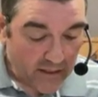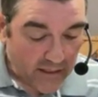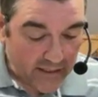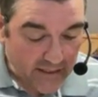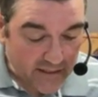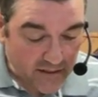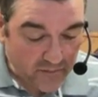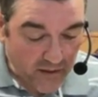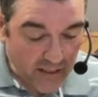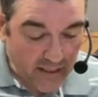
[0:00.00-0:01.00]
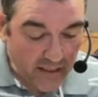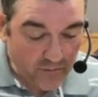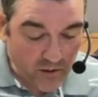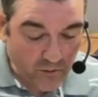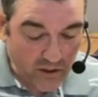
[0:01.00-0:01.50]
I testify to
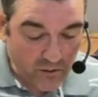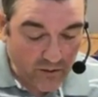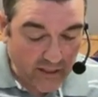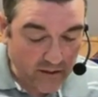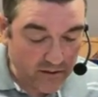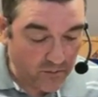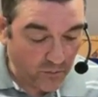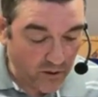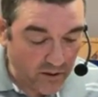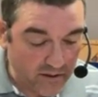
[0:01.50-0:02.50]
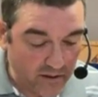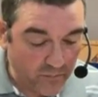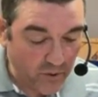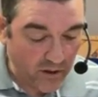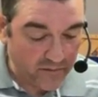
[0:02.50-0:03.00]
everyone who hears the words of
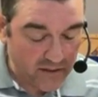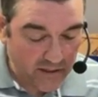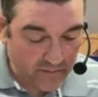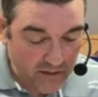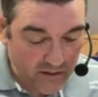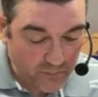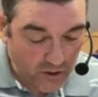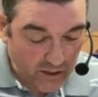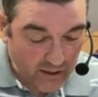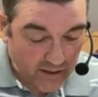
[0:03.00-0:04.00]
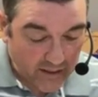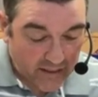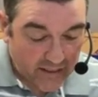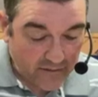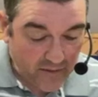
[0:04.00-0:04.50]
the prophecy of this book.
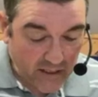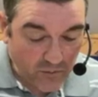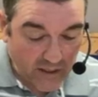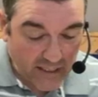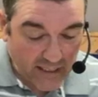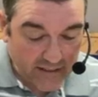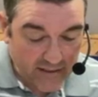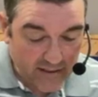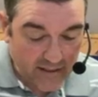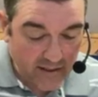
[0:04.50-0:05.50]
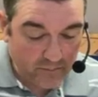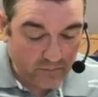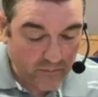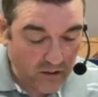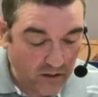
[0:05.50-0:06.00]
If anyone adds to
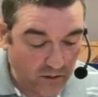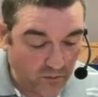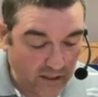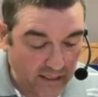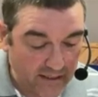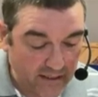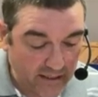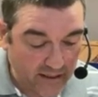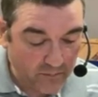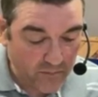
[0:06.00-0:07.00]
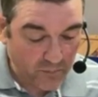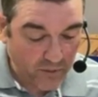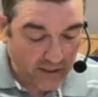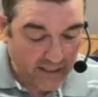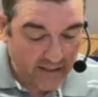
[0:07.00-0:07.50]
them, God will add to him the
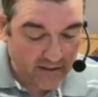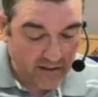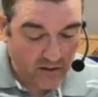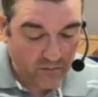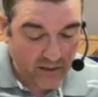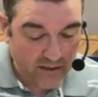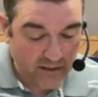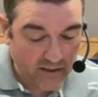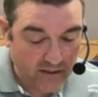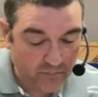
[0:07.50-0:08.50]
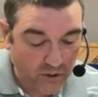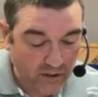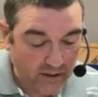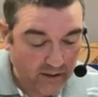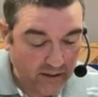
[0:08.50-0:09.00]
plagues that are written in this
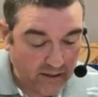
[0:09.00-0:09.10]
book.